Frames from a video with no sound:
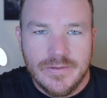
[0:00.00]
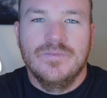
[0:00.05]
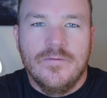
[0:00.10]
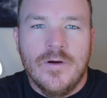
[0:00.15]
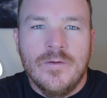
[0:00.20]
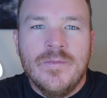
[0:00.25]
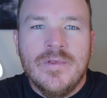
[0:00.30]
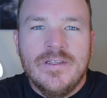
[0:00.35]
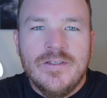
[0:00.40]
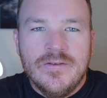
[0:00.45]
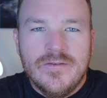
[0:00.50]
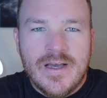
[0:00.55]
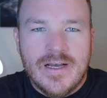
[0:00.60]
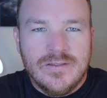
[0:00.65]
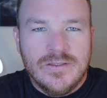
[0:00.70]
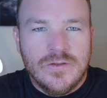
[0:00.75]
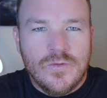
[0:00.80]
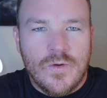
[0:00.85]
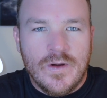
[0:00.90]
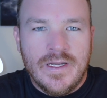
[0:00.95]
From the
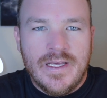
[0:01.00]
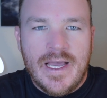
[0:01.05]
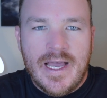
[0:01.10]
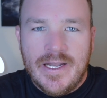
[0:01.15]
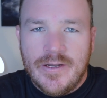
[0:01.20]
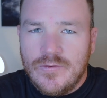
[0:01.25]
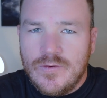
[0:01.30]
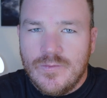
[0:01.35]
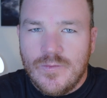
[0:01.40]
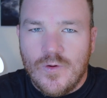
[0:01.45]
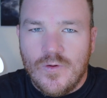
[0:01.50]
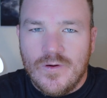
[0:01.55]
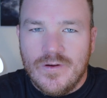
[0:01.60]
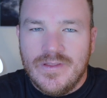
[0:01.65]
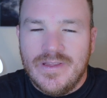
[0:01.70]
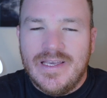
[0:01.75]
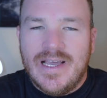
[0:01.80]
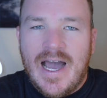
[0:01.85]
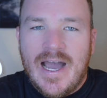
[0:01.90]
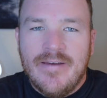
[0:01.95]
2020 annual report,
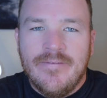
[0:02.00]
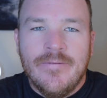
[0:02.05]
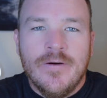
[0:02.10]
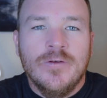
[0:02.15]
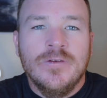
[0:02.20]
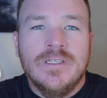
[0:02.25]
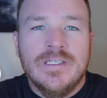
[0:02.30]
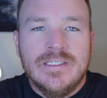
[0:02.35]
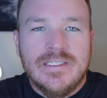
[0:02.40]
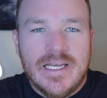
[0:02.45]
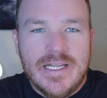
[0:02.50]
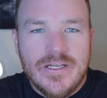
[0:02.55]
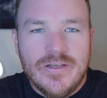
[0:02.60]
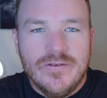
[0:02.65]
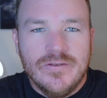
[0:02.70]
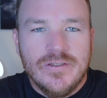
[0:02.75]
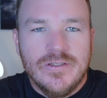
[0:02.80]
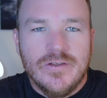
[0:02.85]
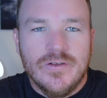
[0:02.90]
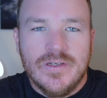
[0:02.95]
the iPhone
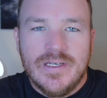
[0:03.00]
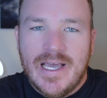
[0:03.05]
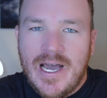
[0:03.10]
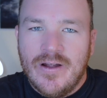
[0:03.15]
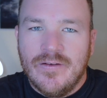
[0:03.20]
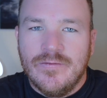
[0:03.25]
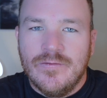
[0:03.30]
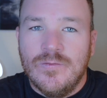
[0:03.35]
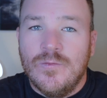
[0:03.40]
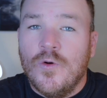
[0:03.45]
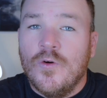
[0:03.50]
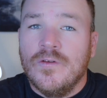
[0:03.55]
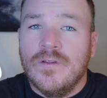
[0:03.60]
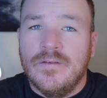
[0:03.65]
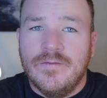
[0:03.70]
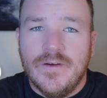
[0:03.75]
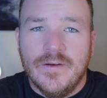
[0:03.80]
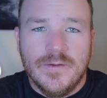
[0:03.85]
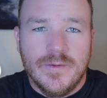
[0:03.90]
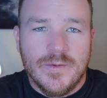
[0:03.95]
continues to account for more
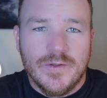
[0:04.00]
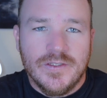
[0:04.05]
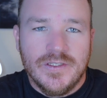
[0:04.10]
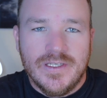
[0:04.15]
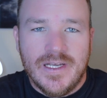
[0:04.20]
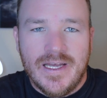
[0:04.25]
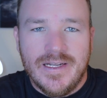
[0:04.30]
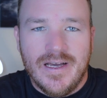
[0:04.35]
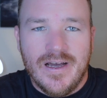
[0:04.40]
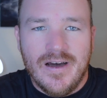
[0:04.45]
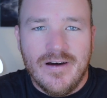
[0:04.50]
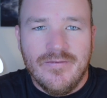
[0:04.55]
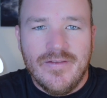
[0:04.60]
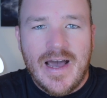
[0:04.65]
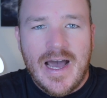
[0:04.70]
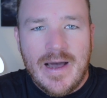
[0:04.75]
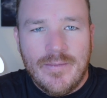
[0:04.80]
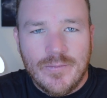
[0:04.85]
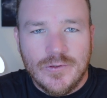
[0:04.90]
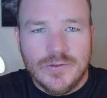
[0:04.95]
than 50% of
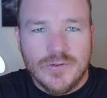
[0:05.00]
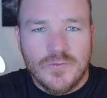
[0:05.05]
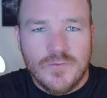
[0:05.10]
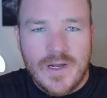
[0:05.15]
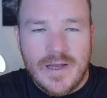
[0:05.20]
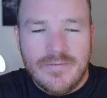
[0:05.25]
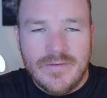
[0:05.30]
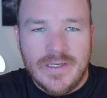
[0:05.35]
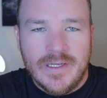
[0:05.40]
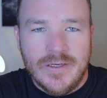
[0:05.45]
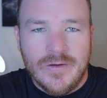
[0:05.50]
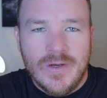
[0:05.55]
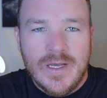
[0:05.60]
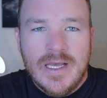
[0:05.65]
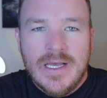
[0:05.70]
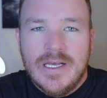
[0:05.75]
Apple's revenue.